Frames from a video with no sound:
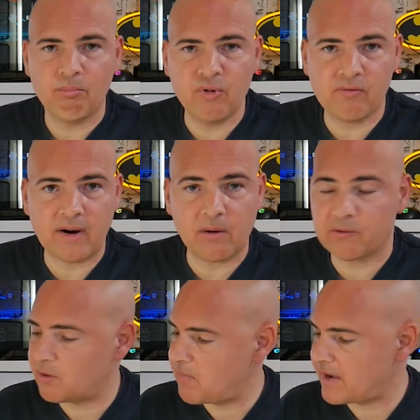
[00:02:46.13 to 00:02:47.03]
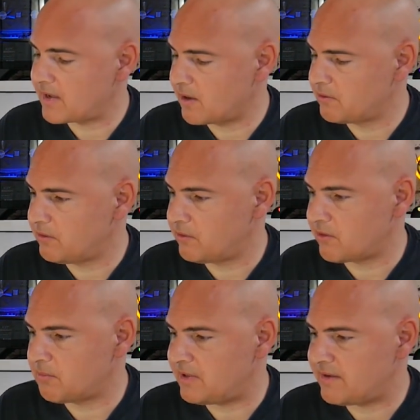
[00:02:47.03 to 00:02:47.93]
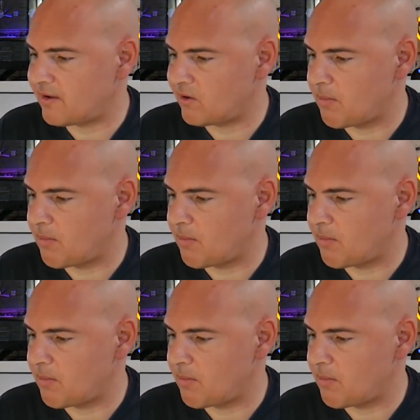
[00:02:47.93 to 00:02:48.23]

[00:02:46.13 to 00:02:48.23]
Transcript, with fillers: Moving right to the back, it goes into some detail